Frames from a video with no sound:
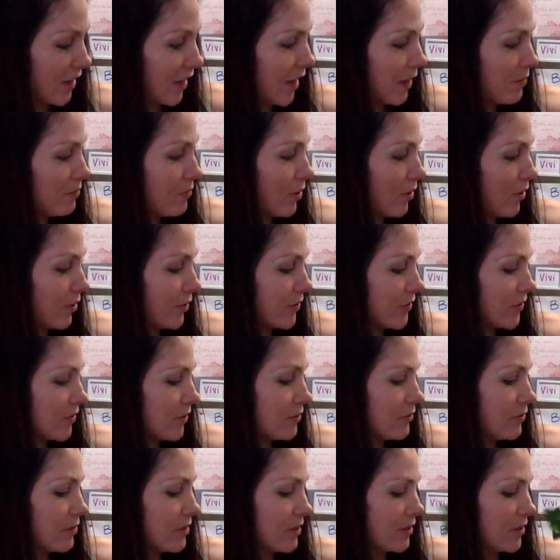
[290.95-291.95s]
I'm
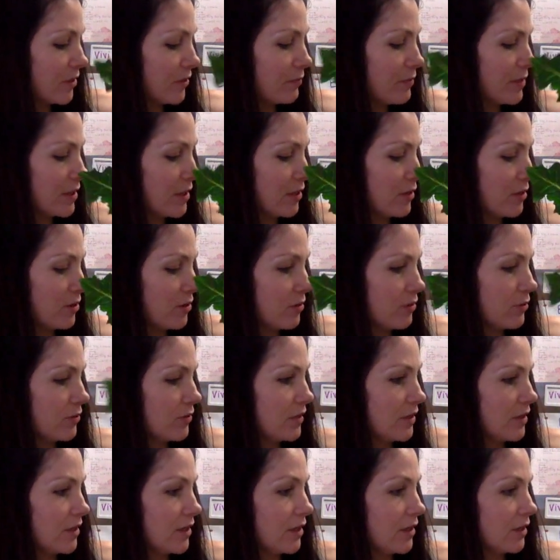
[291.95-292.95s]
also this week
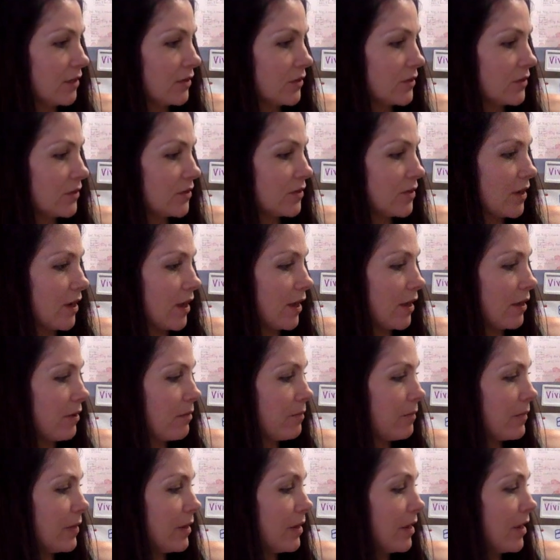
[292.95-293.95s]
using
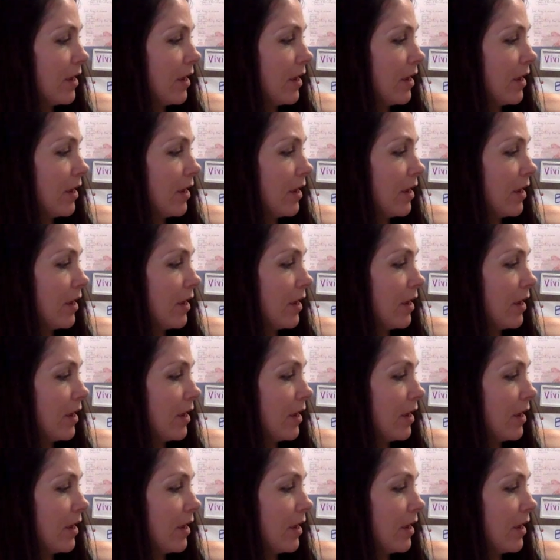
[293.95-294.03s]
some